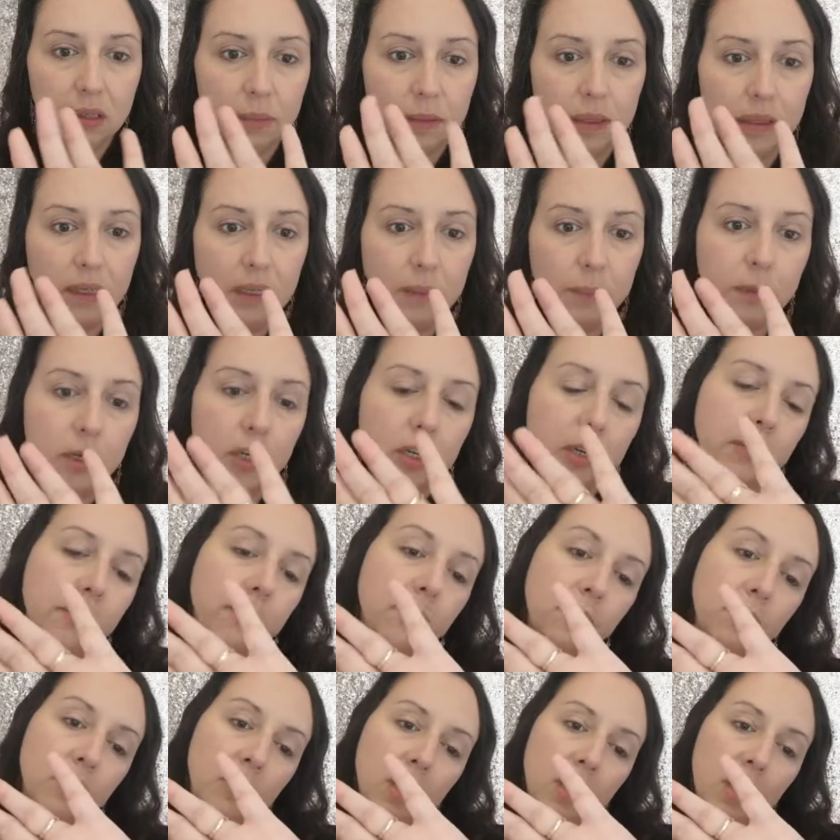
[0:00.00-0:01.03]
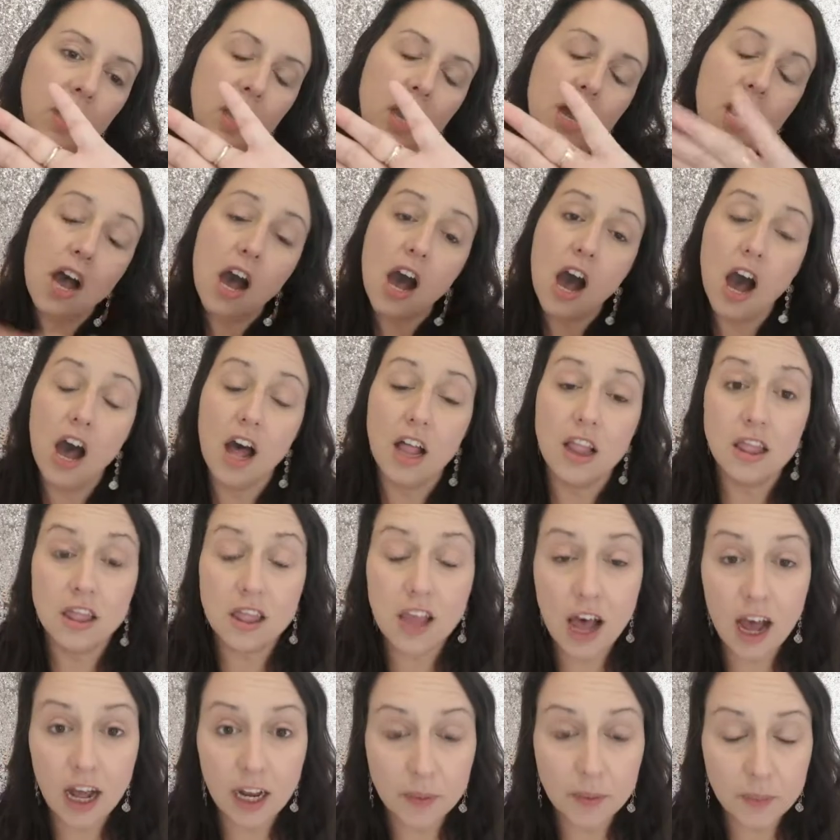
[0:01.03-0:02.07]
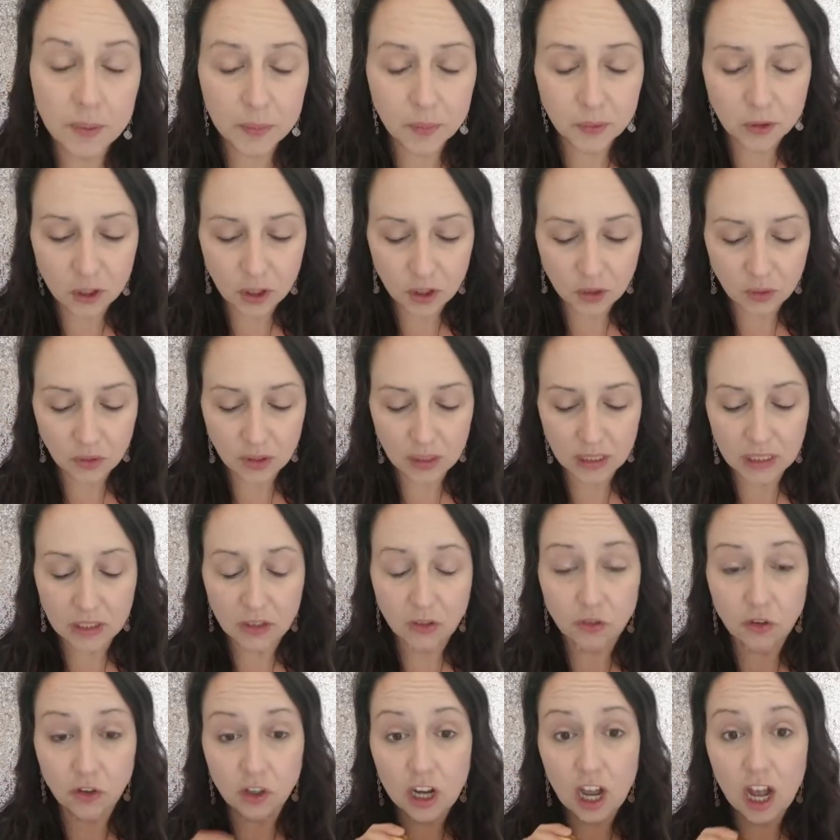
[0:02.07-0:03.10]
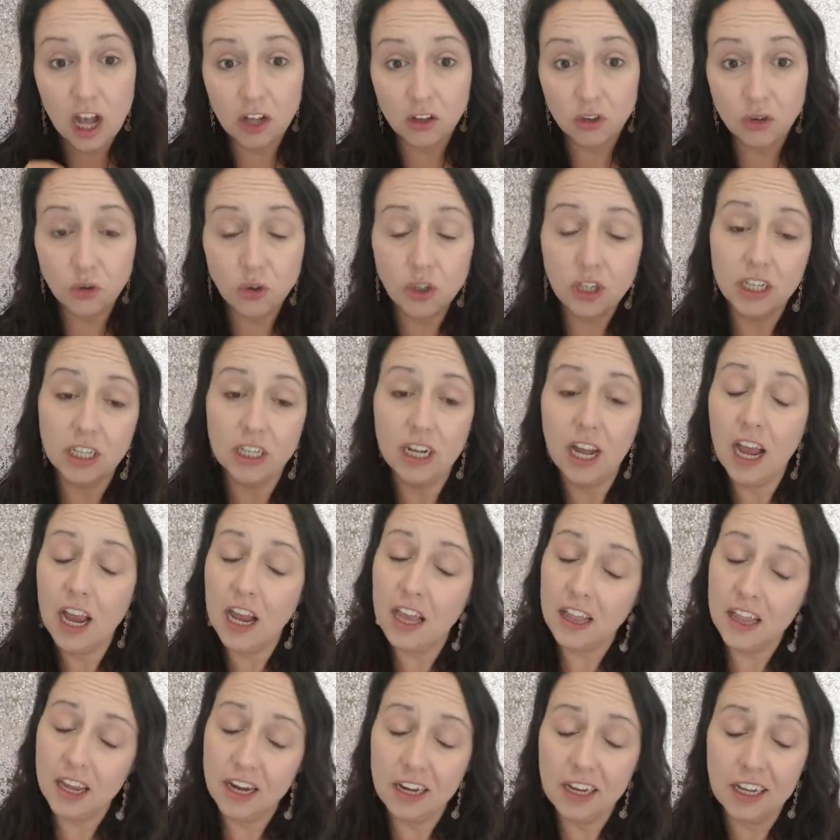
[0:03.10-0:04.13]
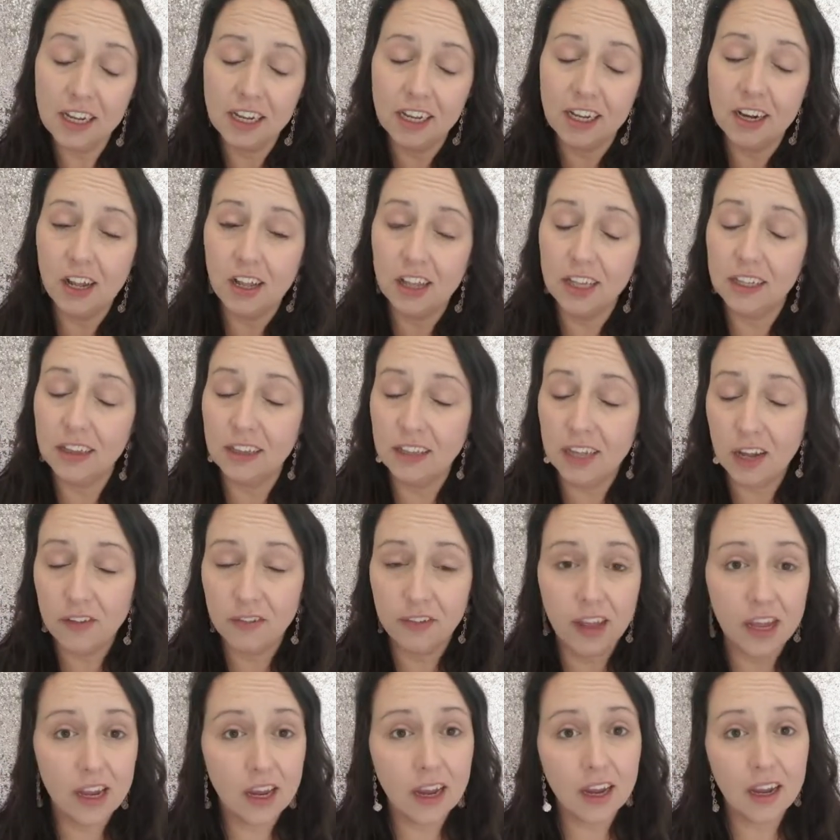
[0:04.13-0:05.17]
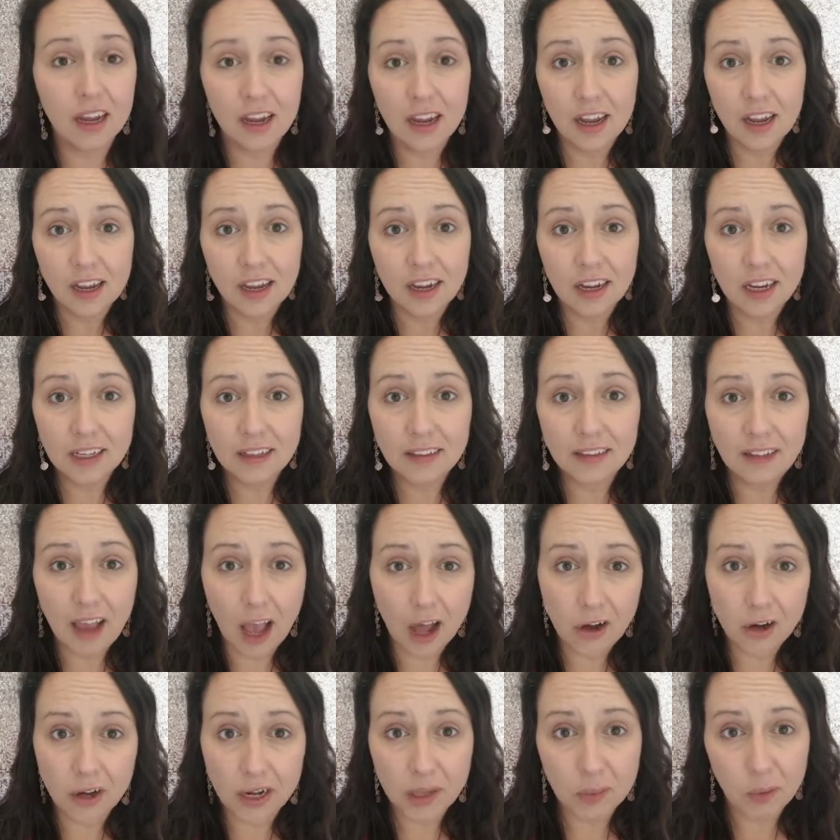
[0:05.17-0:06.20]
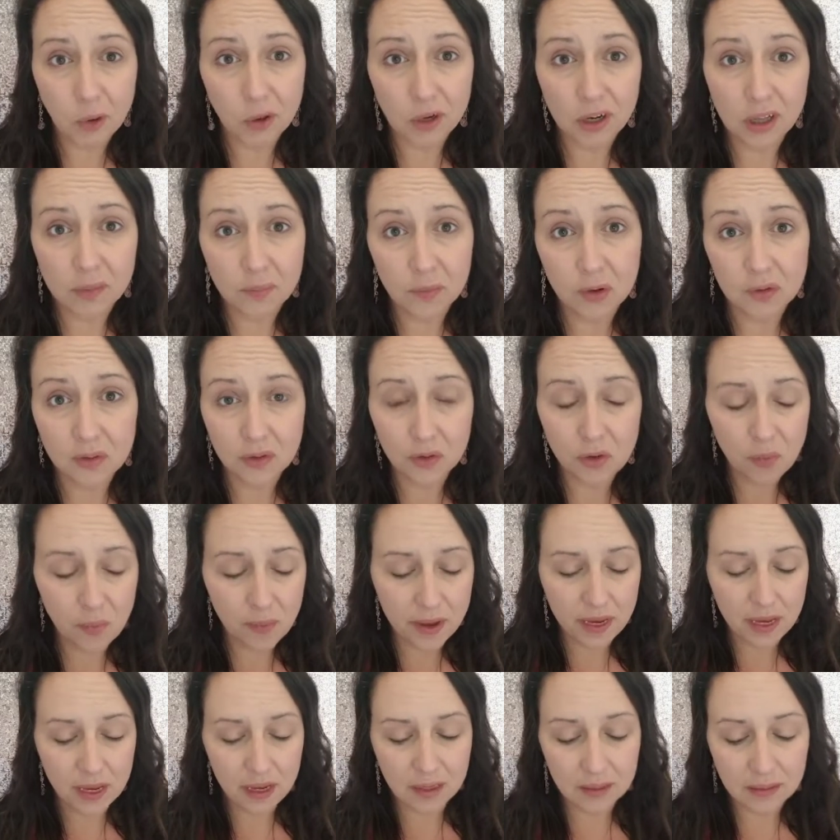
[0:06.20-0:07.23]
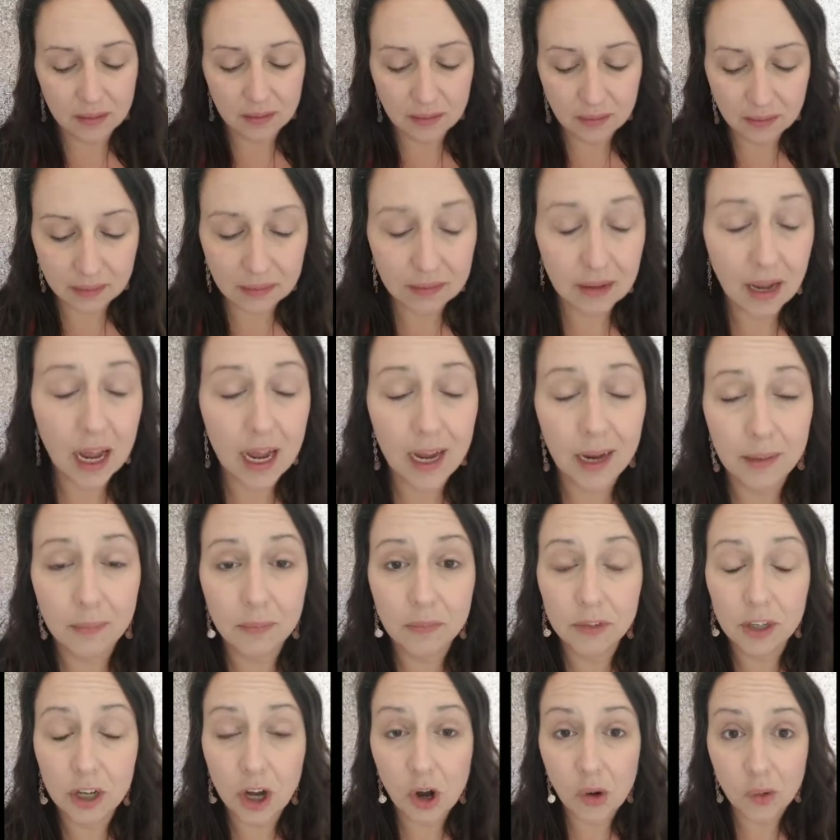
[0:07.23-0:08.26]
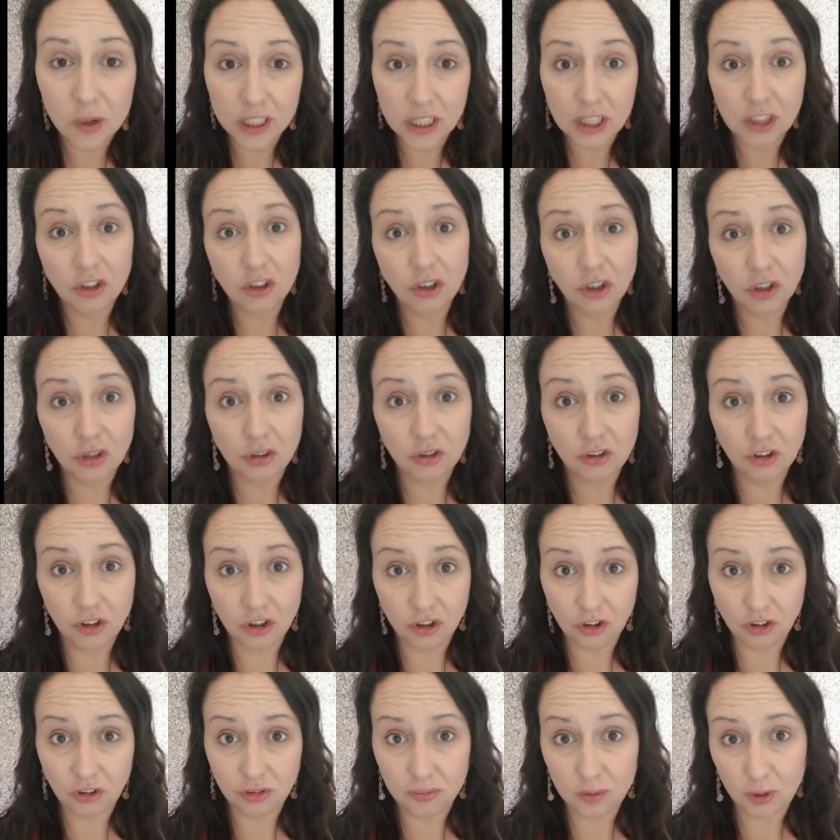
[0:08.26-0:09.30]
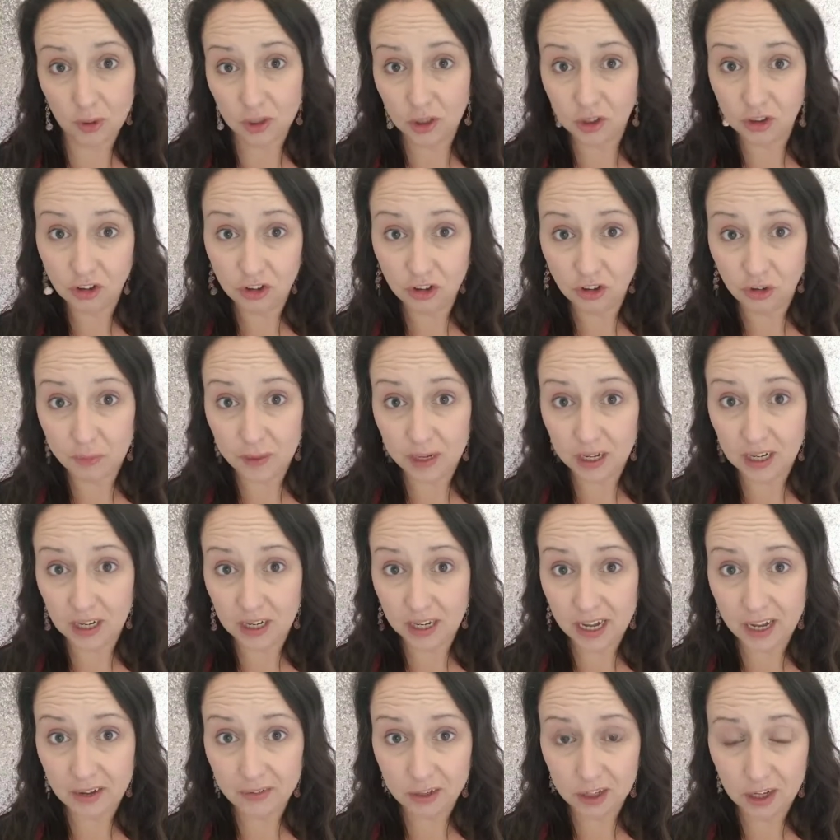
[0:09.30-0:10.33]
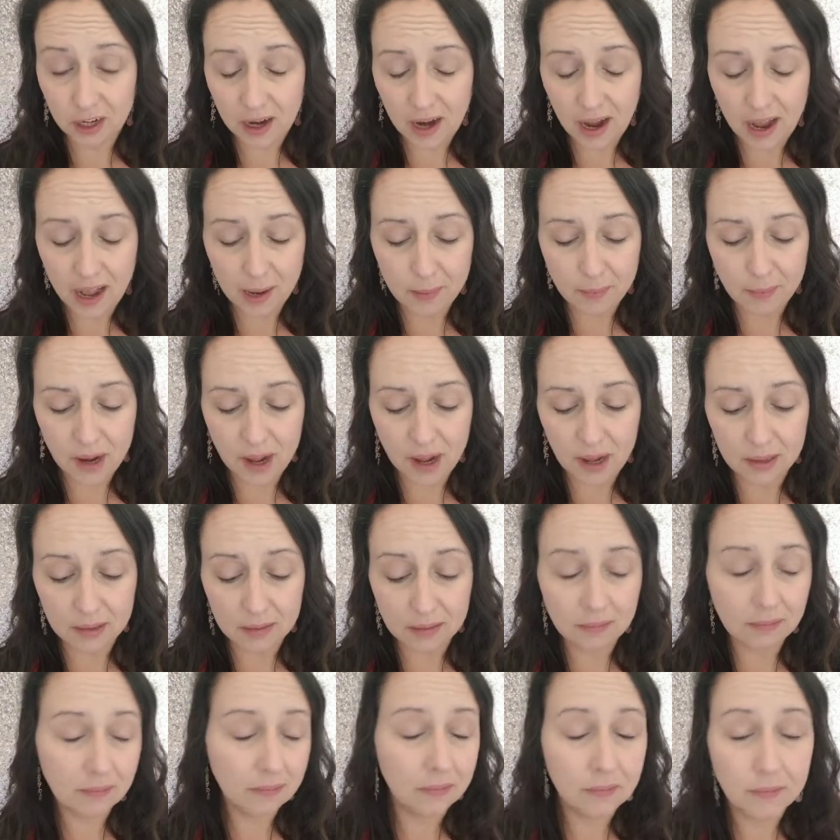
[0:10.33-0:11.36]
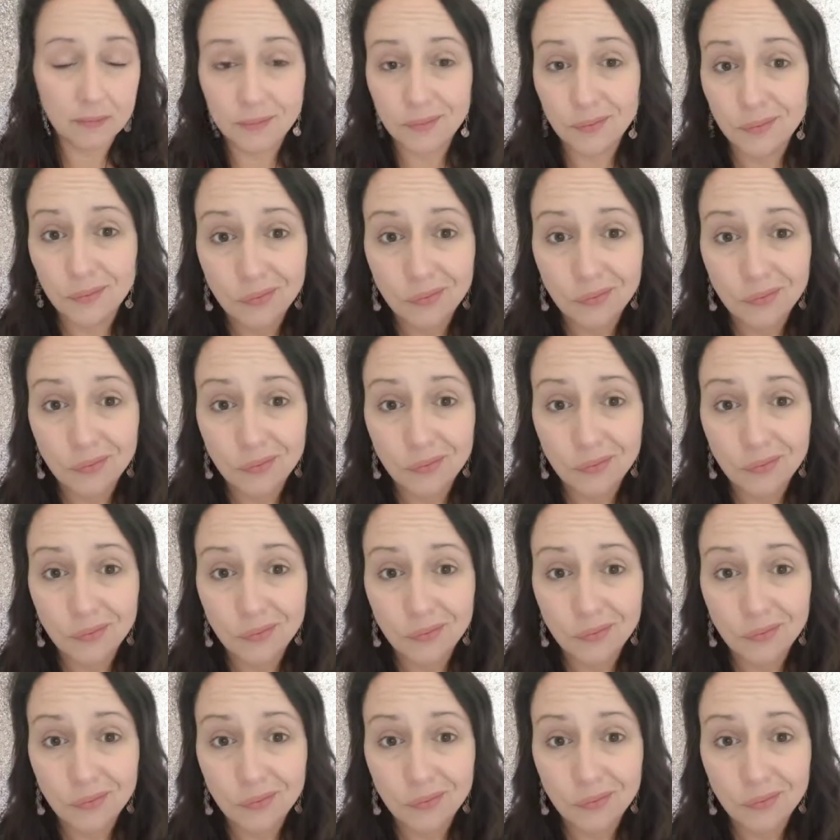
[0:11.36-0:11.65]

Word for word: is like a little bit deeper. A lot of people use these for contouring and highlighting and all that stuff. Like it's Saturday, I'm going to the movies with my kids. I'm going to church, I'm going to a church picnic after. I'm not